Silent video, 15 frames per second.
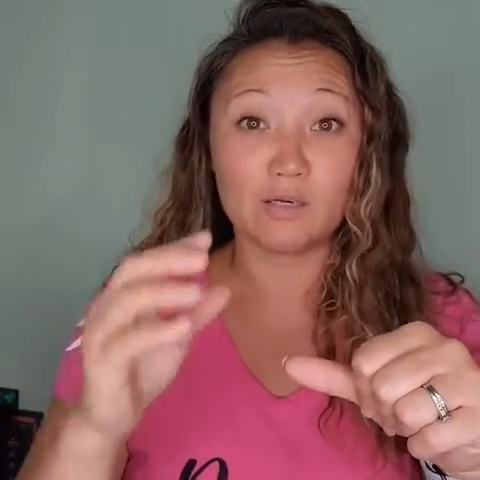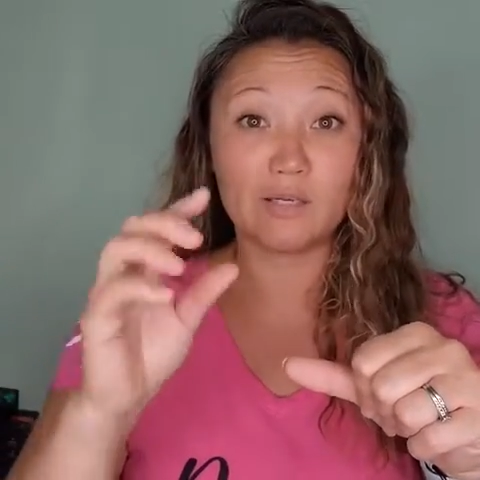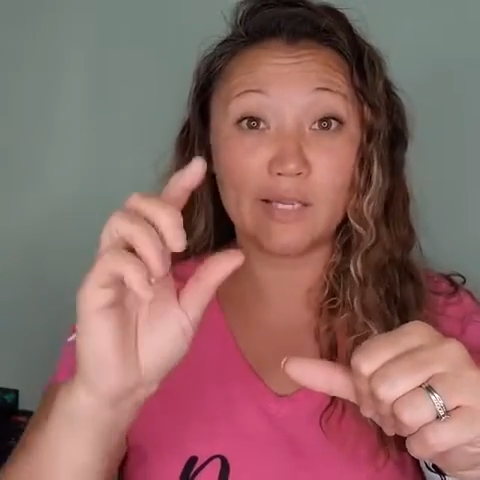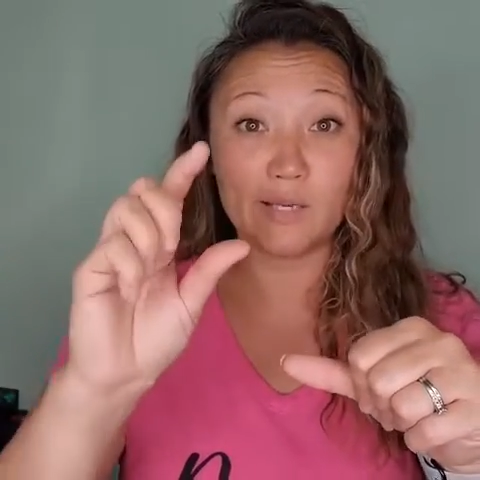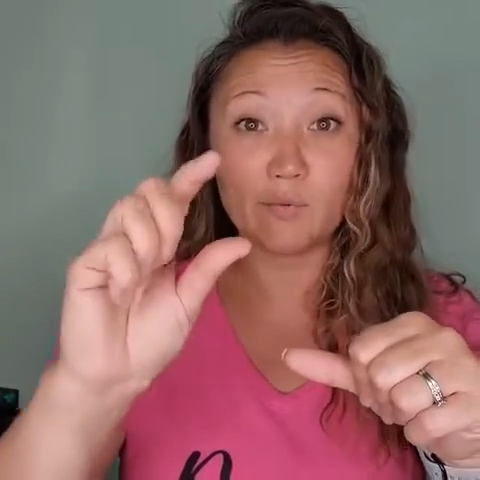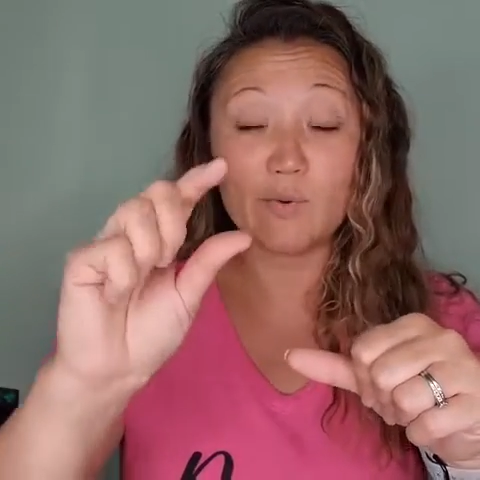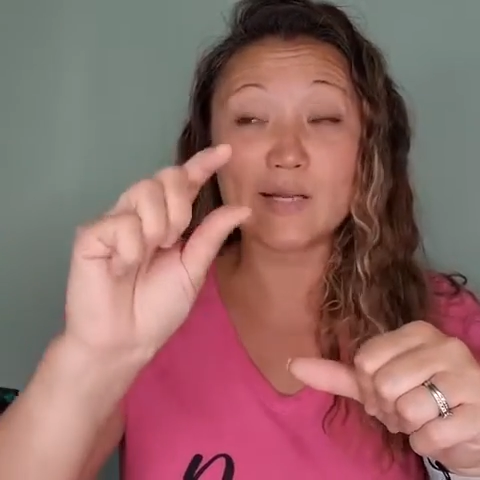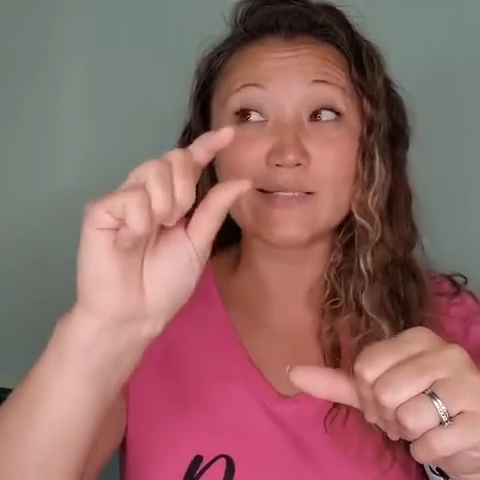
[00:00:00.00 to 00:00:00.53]

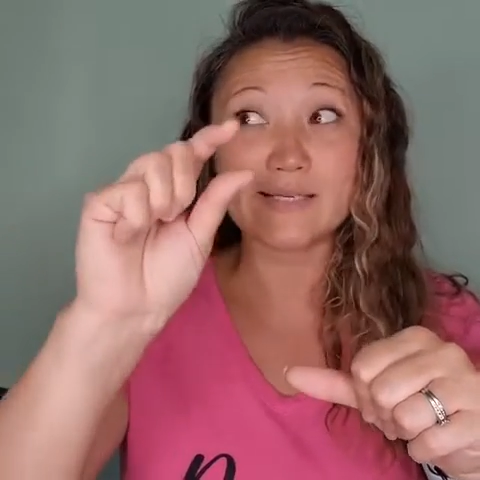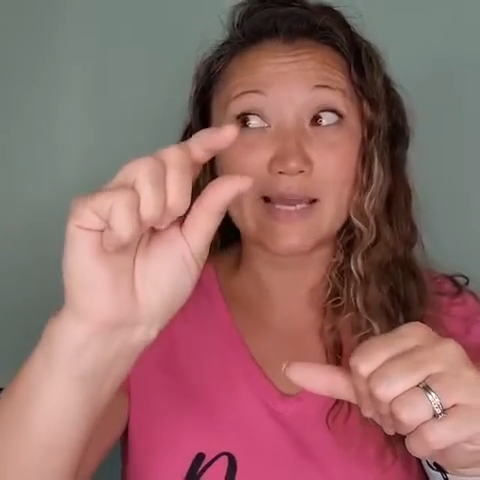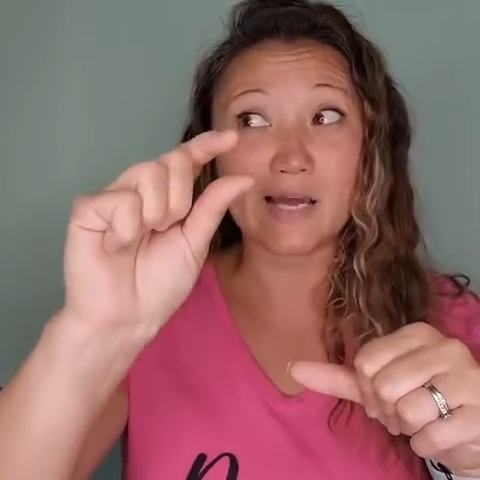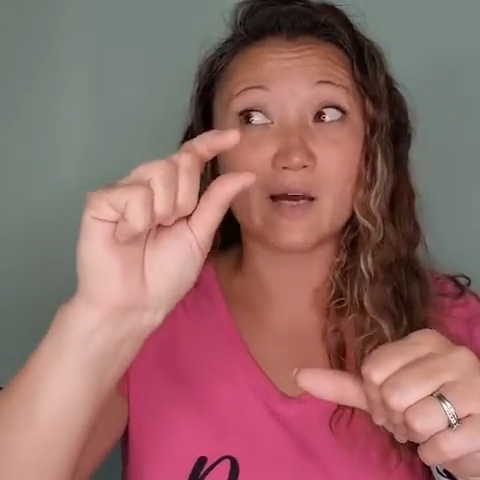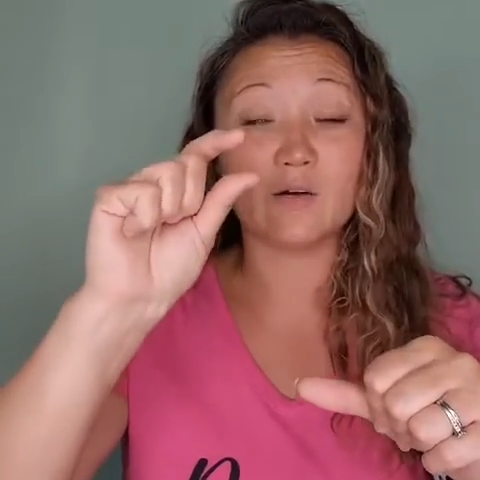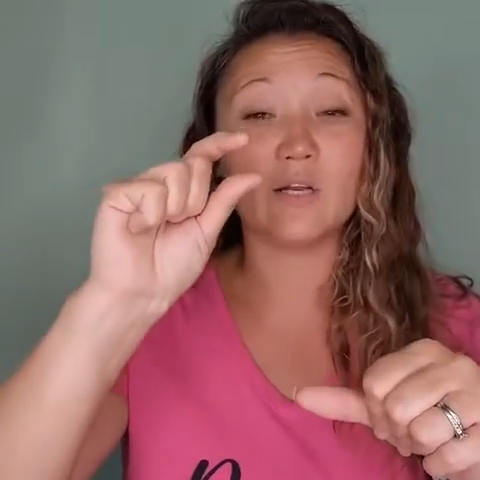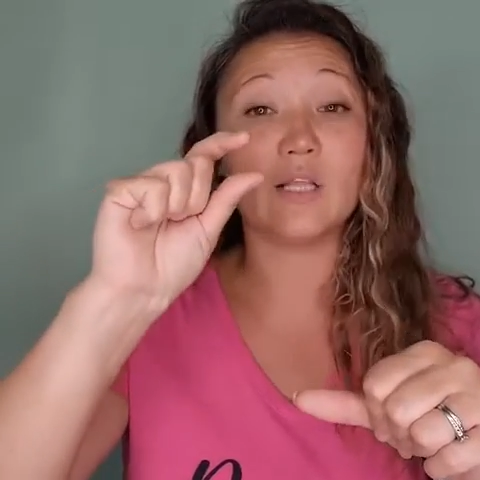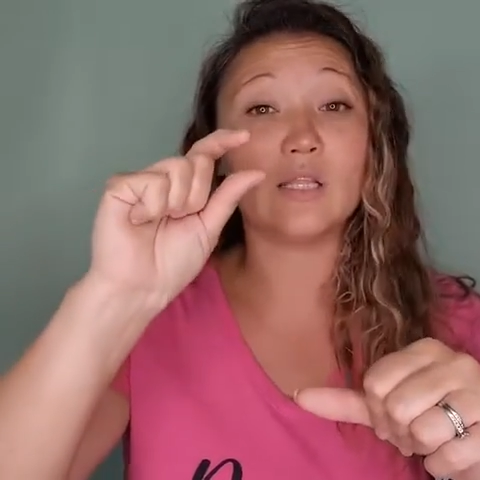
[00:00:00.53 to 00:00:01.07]
It went
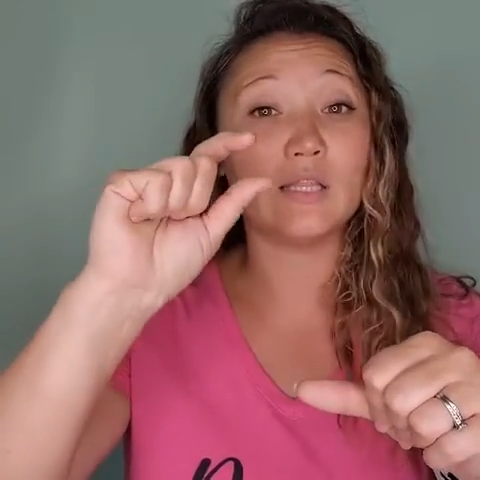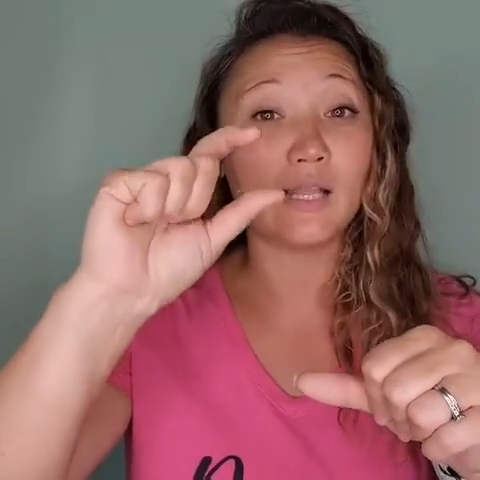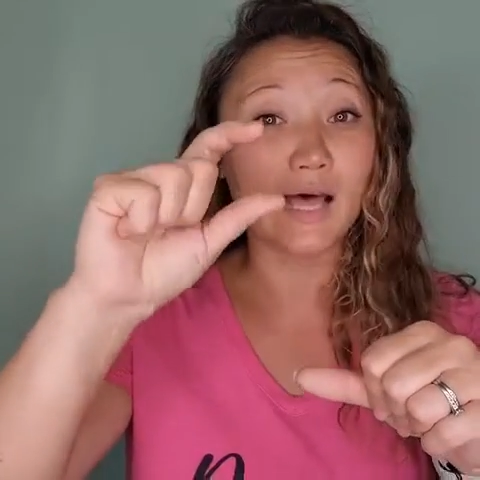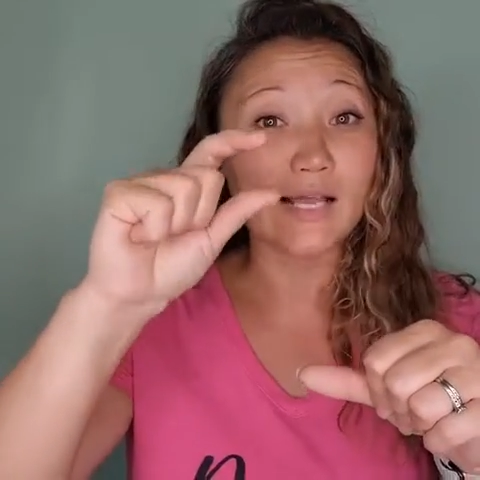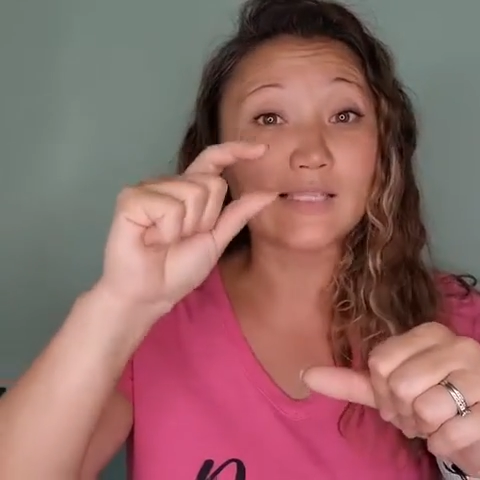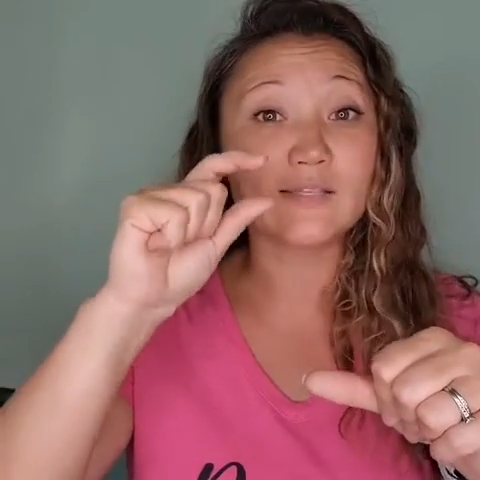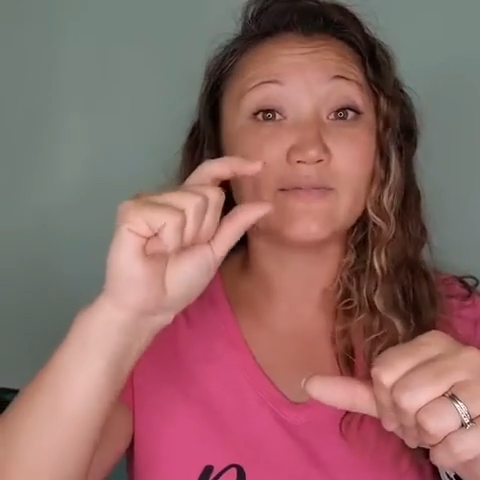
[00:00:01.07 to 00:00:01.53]
down lots